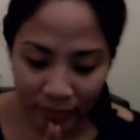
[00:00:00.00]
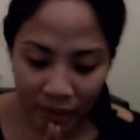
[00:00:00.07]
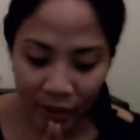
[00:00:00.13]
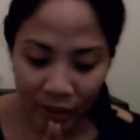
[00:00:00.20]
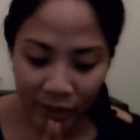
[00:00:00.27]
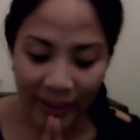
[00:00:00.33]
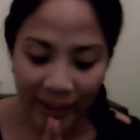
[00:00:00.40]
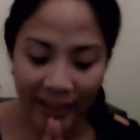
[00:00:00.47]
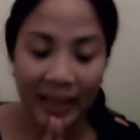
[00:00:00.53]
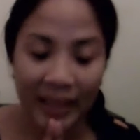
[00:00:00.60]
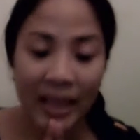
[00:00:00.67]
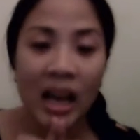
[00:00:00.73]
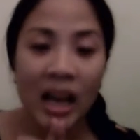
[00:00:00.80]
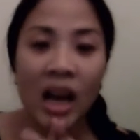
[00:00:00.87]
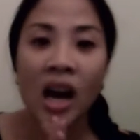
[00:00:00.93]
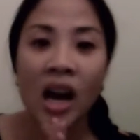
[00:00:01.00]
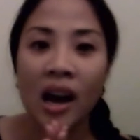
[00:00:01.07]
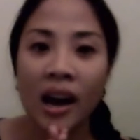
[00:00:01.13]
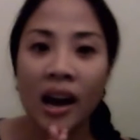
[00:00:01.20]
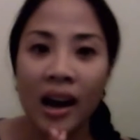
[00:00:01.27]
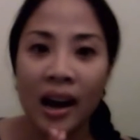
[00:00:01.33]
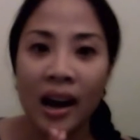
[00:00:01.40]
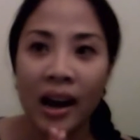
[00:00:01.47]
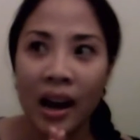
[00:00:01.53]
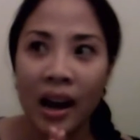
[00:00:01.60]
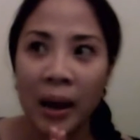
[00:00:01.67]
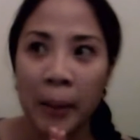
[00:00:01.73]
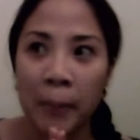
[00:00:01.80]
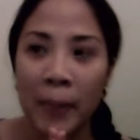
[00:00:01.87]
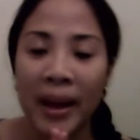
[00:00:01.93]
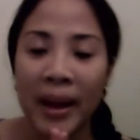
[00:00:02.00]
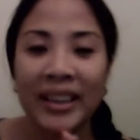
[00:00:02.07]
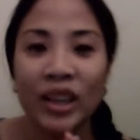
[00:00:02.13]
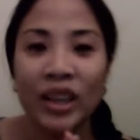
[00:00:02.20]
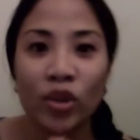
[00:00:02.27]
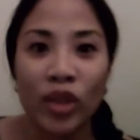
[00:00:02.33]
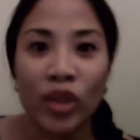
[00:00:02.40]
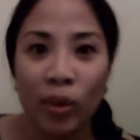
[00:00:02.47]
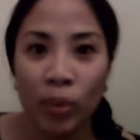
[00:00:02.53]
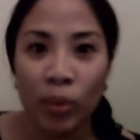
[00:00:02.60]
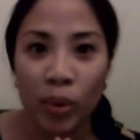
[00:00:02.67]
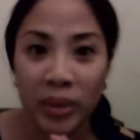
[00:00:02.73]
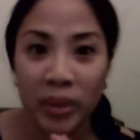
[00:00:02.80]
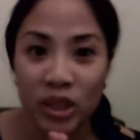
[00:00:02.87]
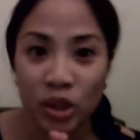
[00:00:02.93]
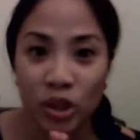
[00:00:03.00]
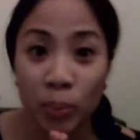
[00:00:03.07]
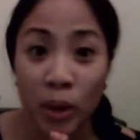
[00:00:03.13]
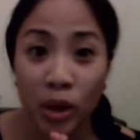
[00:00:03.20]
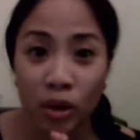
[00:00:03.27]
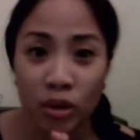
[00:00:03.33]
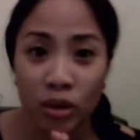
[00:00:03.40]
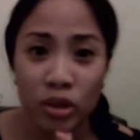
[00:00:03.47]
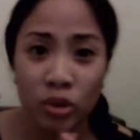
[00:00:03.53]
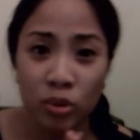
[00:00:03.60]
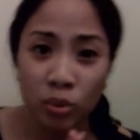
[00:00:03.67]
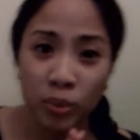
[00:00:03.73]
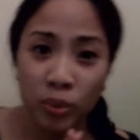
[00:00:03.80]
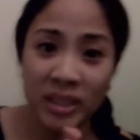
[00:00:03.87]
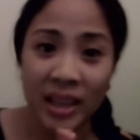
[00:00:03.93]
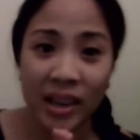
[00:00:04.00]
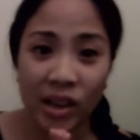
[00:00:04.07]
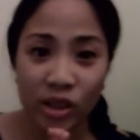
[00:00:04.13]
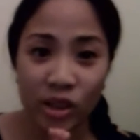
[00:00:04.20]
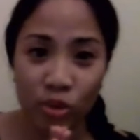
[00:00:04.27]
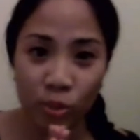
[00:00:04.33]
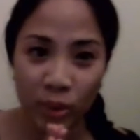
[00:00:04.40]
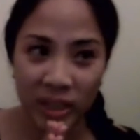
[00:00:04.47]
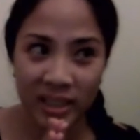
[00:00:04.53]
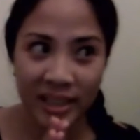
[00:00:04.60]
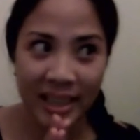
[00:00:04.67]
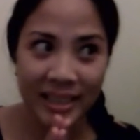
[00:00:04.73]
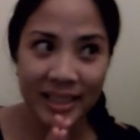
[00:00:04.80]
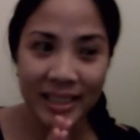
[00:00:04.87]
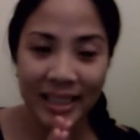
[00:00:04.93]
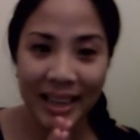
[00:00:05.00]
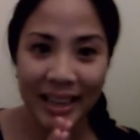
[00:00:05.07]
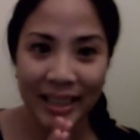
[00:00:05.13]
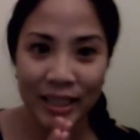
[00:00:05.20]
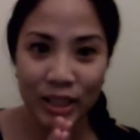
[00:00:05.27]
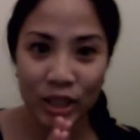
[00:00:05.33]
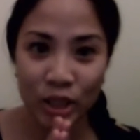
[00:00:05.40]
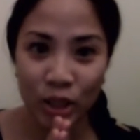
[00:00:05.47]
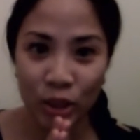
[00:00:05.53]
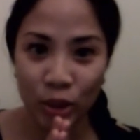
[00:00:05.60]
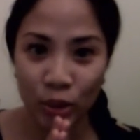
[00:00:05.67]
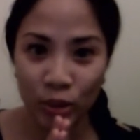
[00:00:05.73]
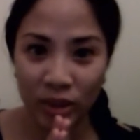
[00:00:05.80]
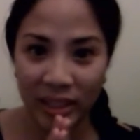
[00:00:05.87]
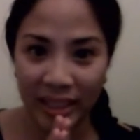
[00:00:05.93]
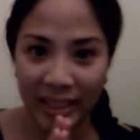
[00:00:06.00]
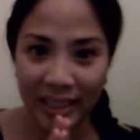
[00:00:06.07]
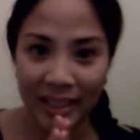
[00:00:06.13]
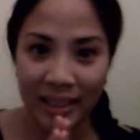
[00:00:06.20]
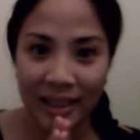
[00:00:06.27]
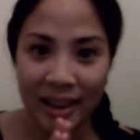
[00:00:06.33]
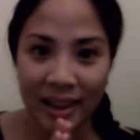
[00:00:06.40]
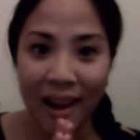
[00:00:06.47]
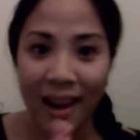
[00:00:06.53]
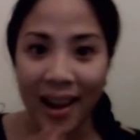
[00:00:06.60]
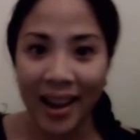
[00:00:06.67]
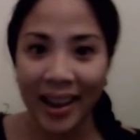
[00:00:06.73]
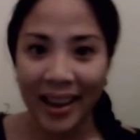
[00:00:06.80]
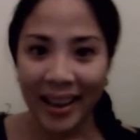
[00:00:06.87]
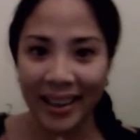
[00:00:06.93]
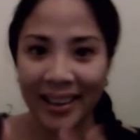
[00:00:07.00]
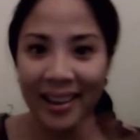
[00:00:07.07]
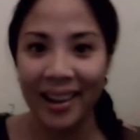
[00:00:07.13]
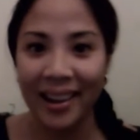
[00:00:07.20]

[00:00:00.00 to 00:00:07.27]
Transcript: Okay? I know that when we do posts, we tend to get into the I,